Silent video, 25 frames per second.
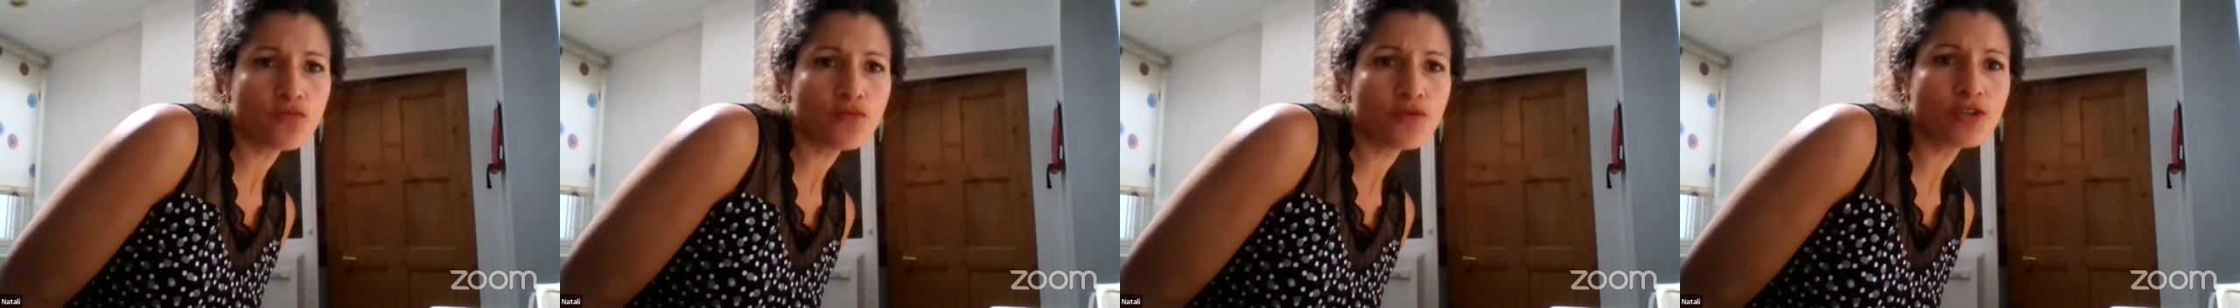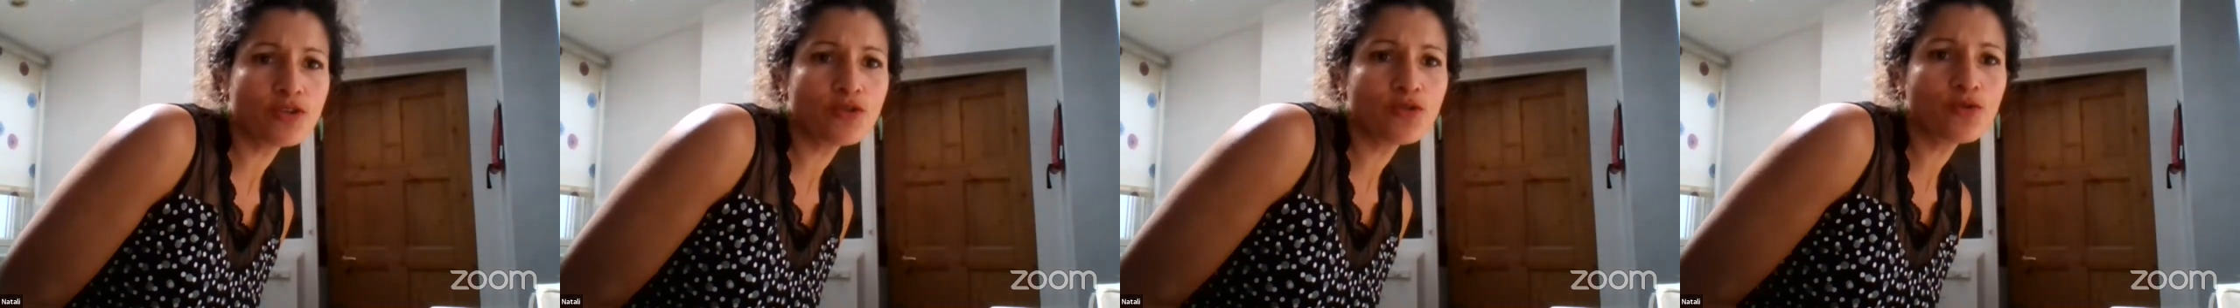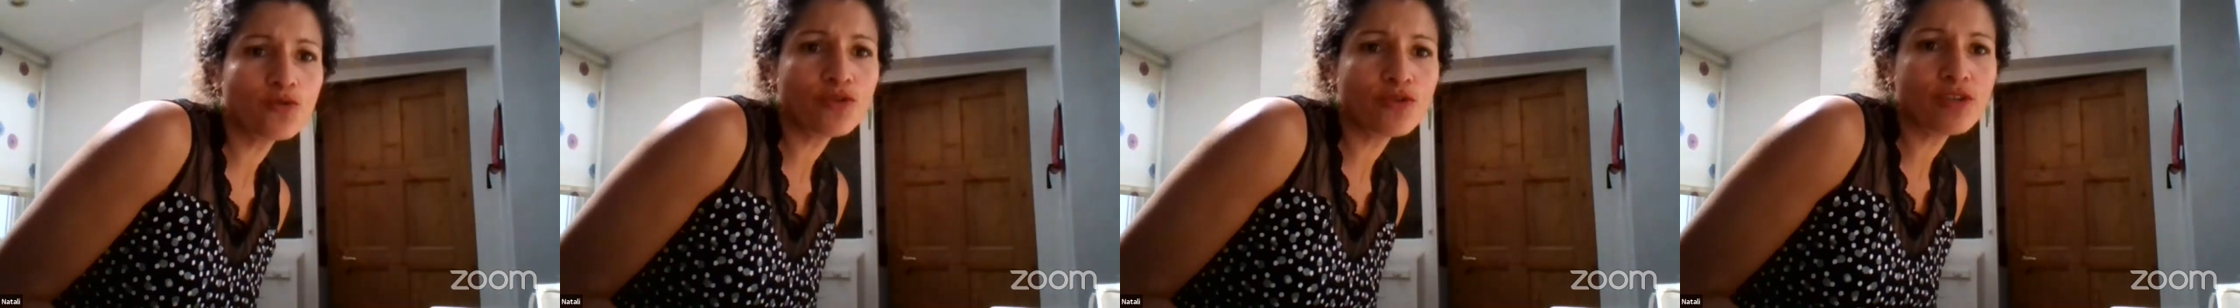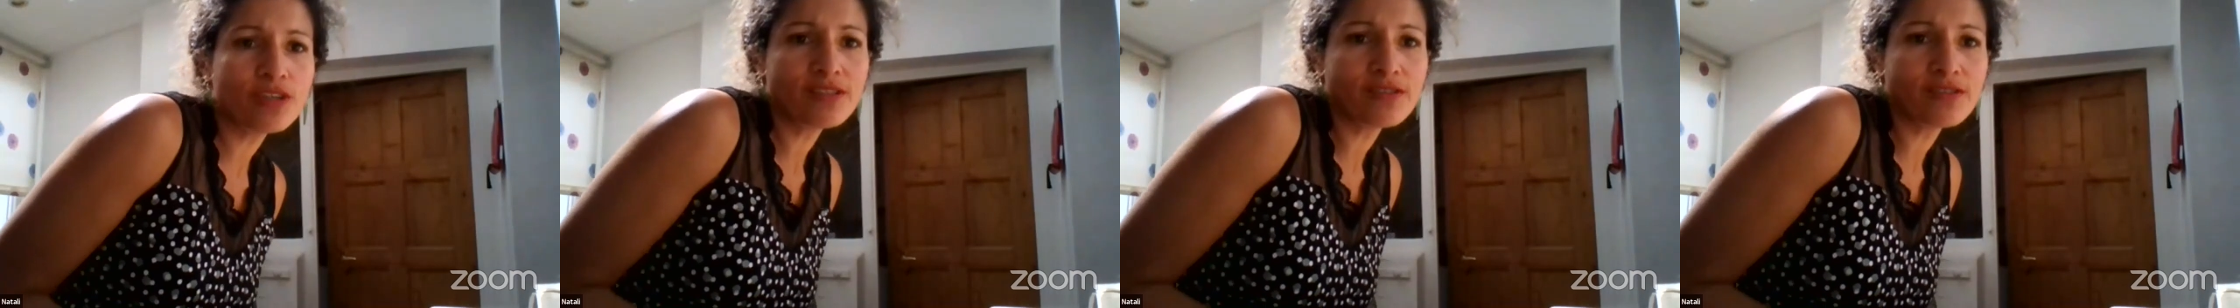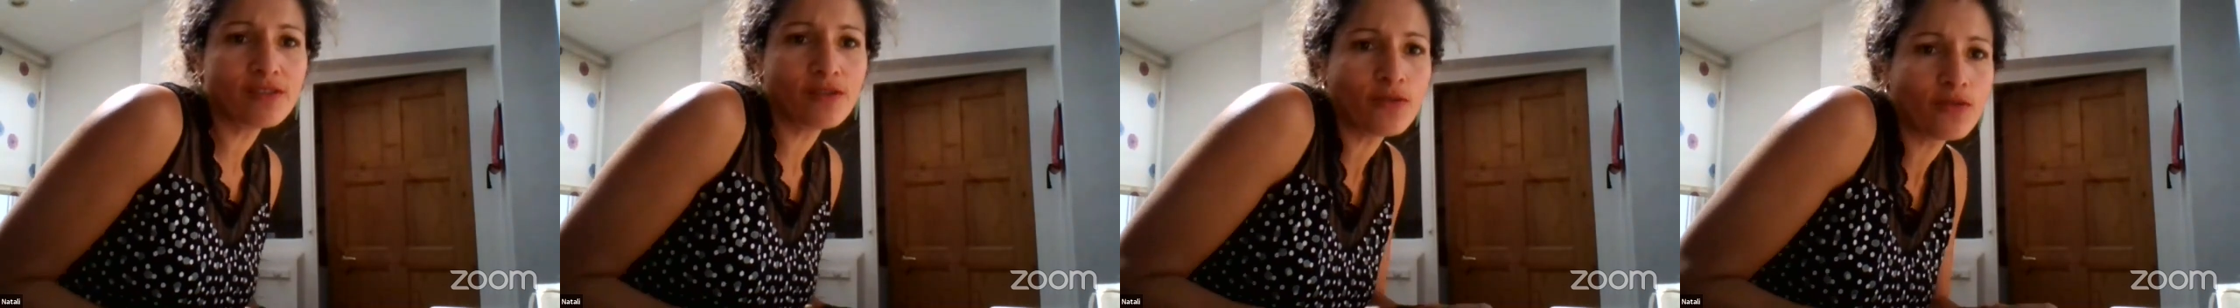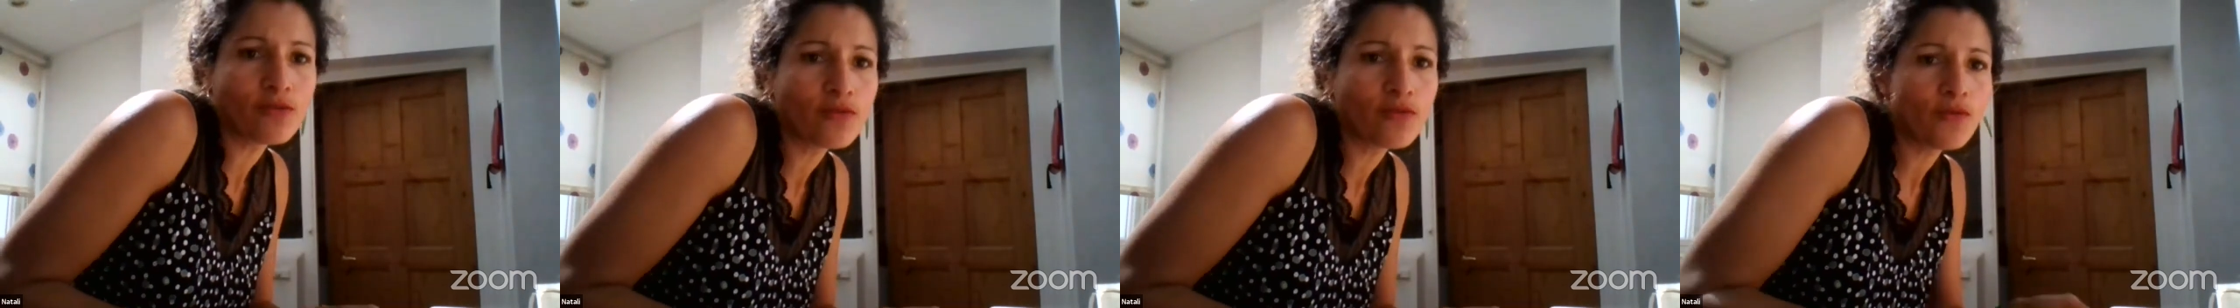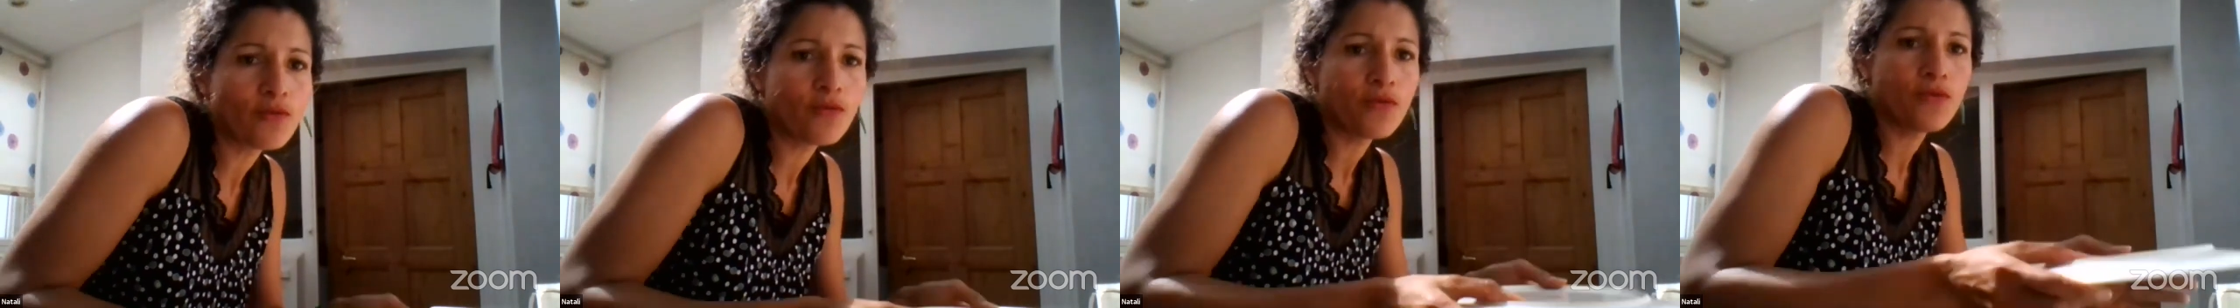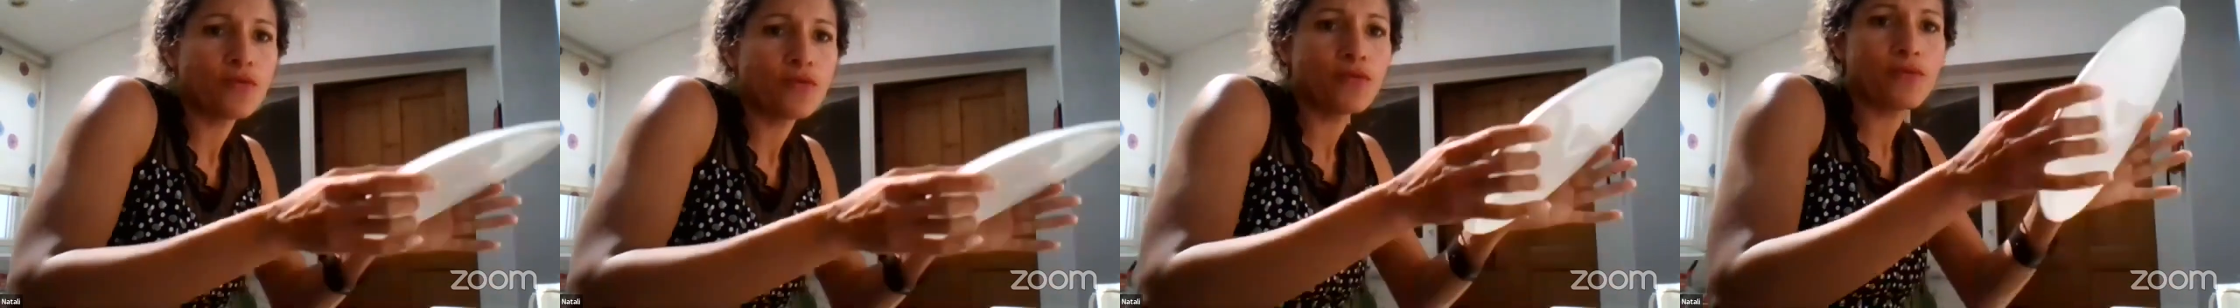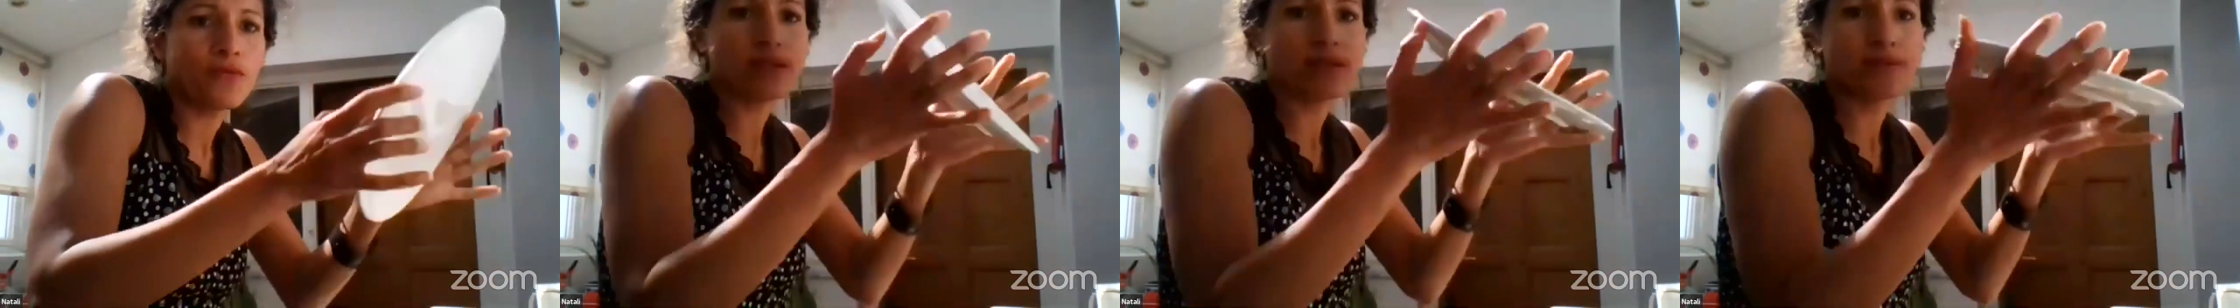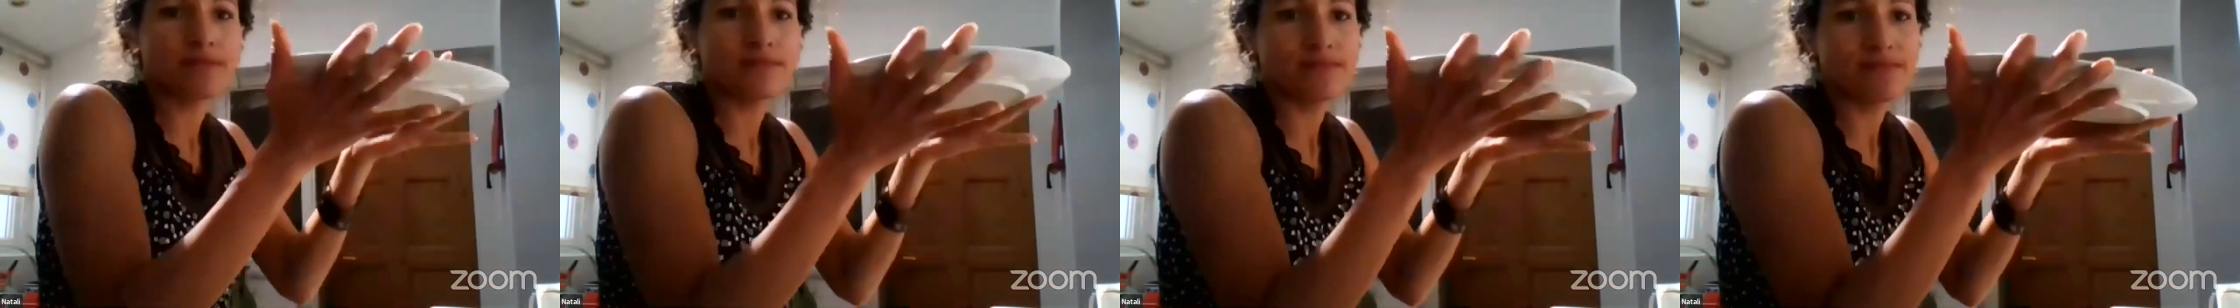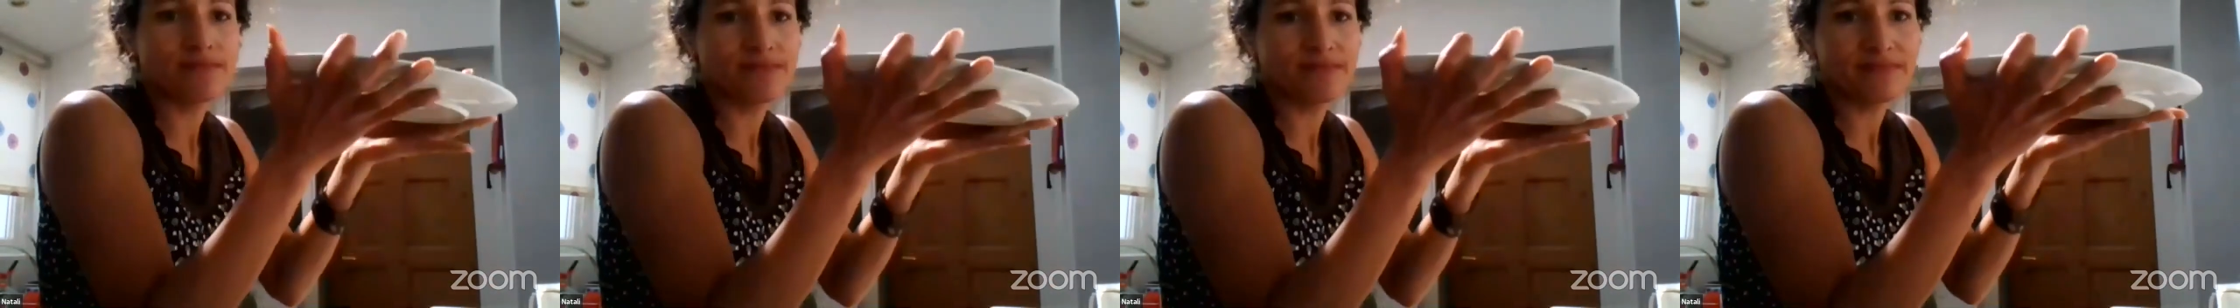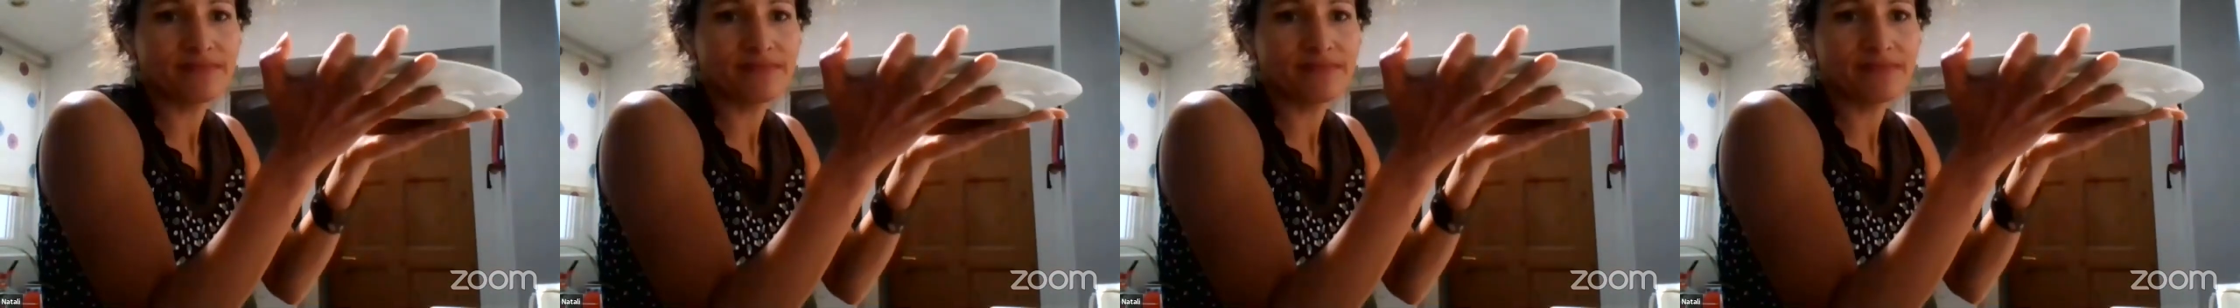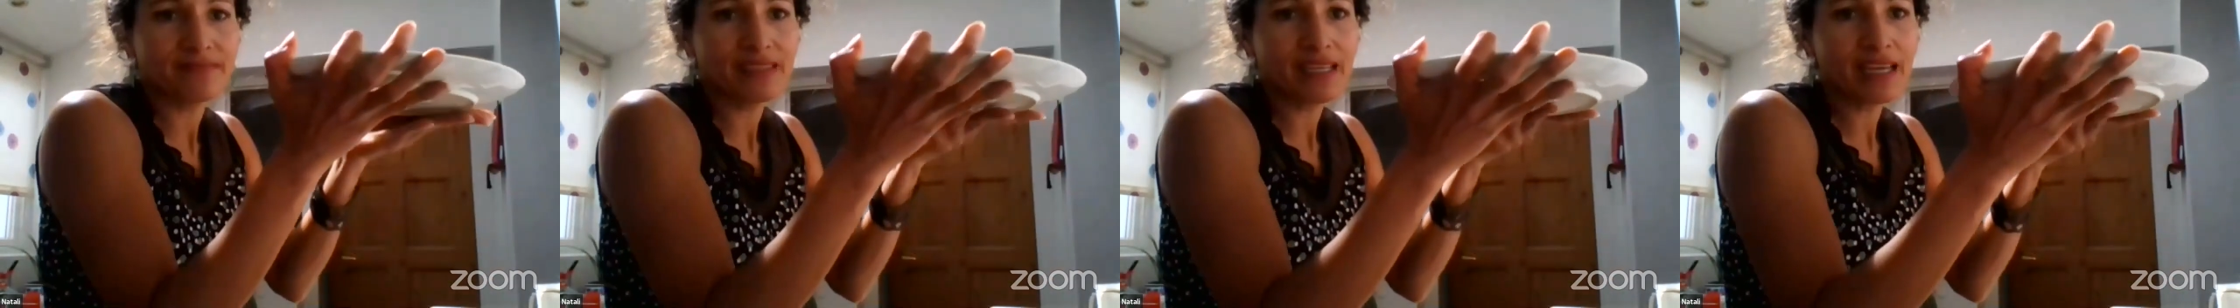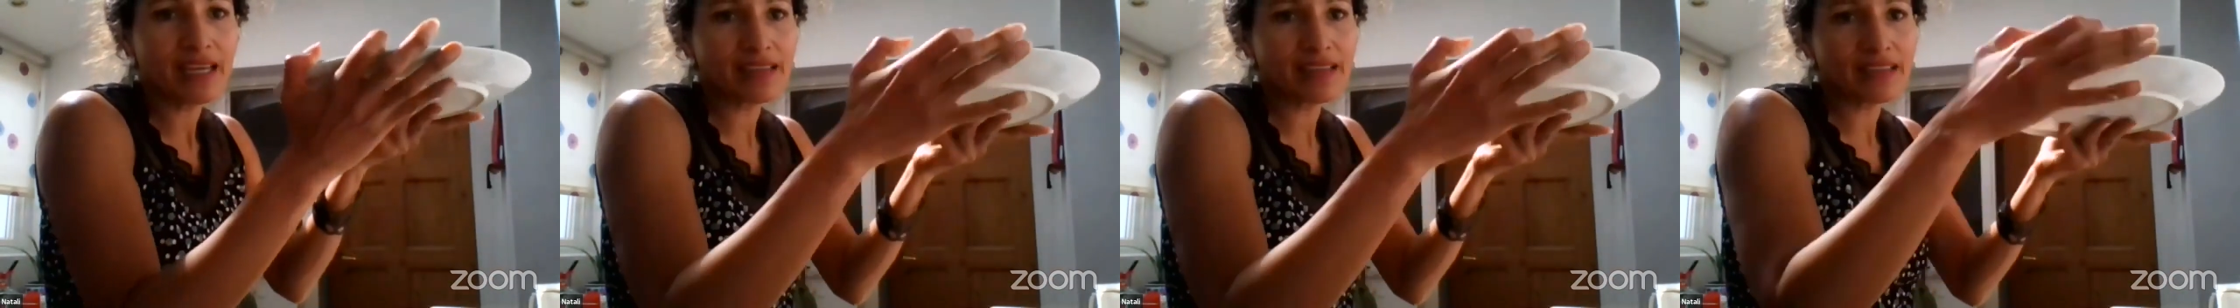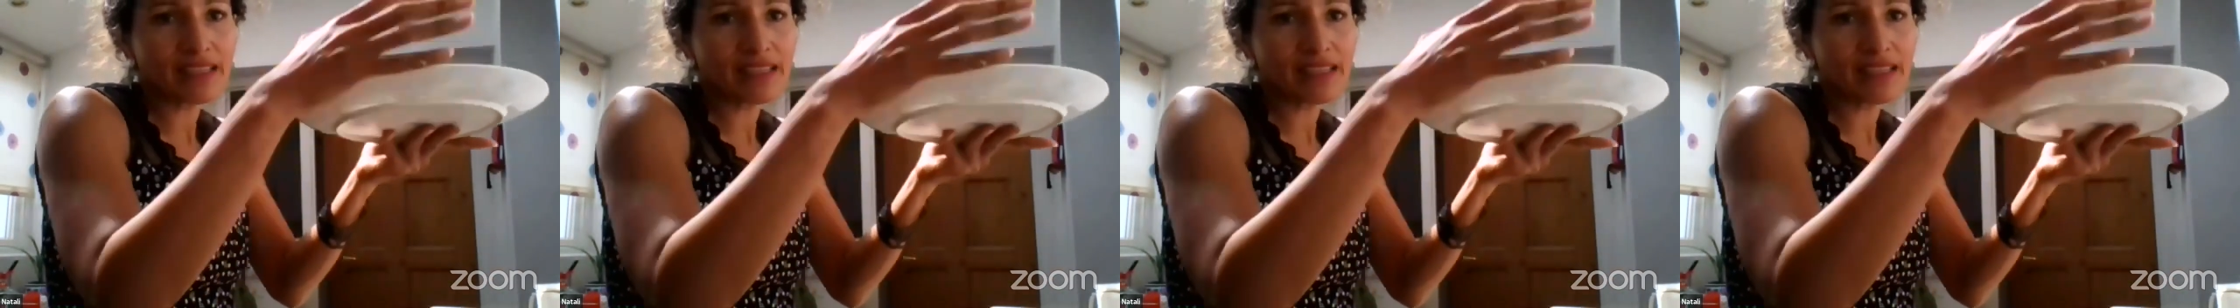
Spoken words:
will do this now. And